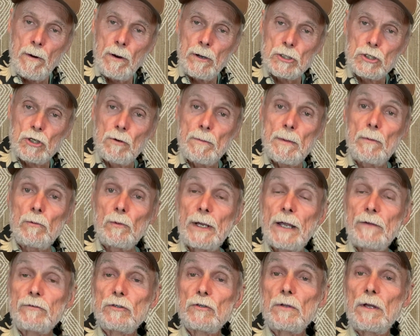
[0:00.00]
So remember we
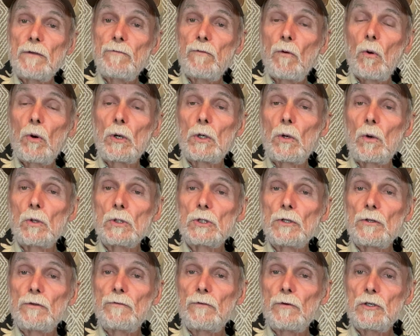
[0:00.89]
have to do that 4 chord.
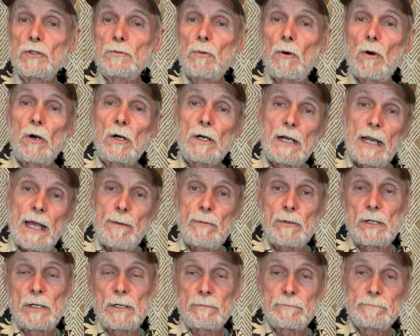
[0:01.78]
So the first part
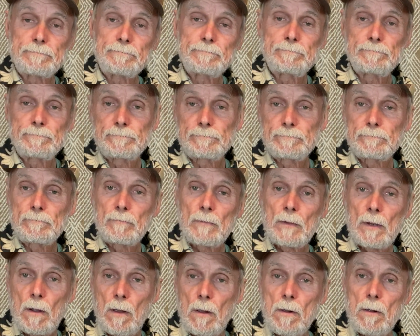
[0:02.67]
climbing up.
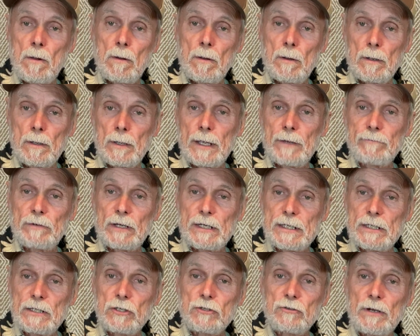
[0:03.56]
If I
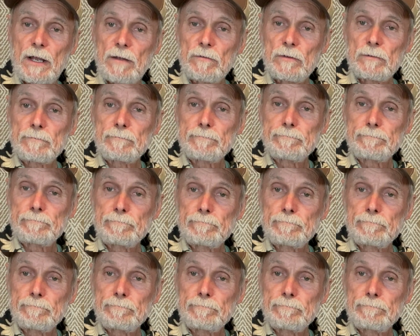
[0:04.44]
did the traveling,